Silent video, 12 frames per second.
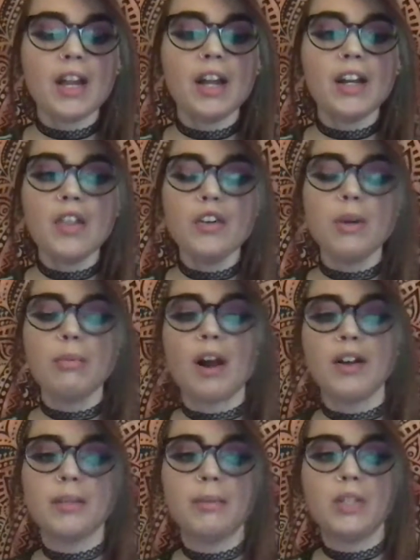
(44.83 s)
Another
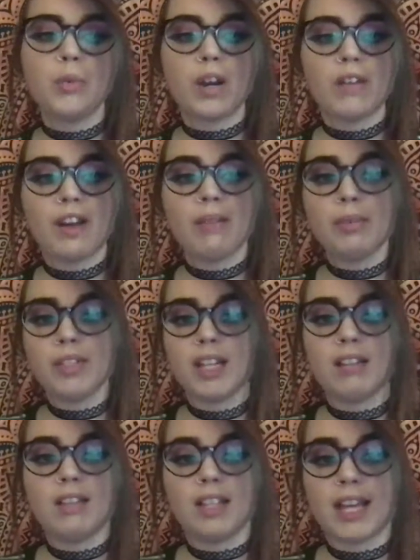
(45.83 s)
approximate
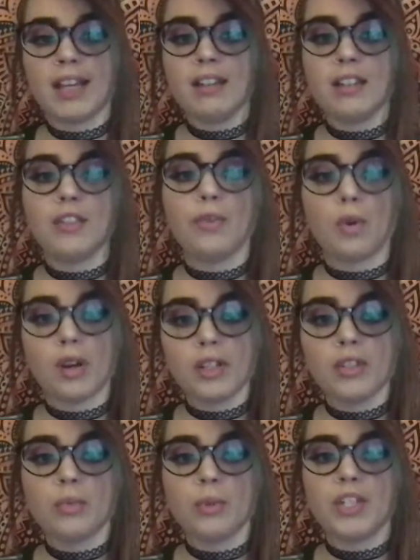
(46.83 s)
25% of the land is
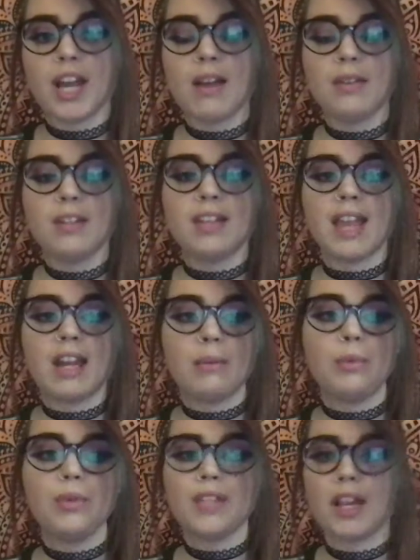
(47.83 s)
forest, which houses the
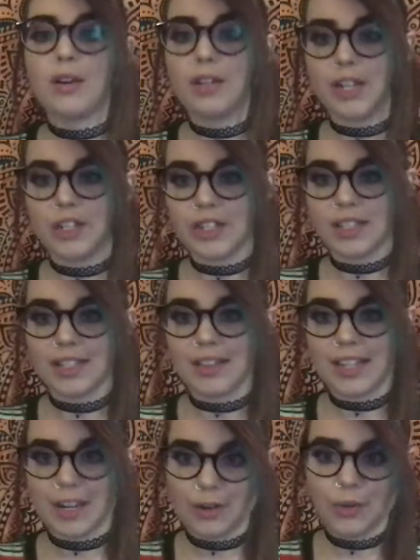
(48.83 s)
animals that are indigenous to
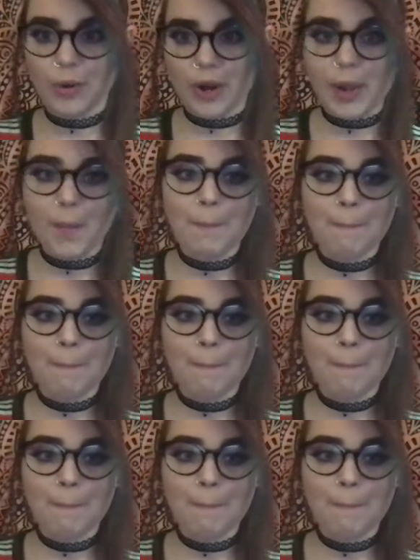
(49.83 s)
the territory.